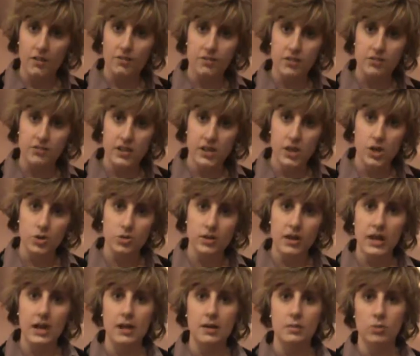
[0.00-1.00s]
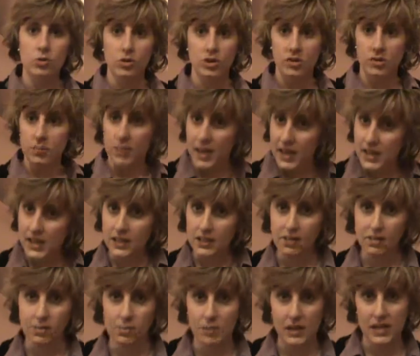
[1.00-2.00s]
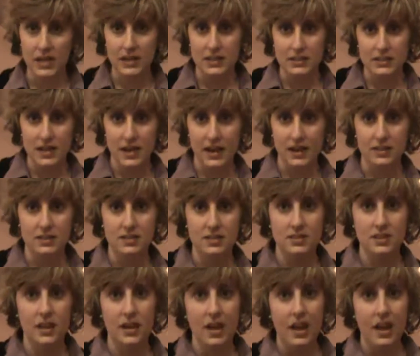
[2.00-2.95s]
of the video game or the making of the media text,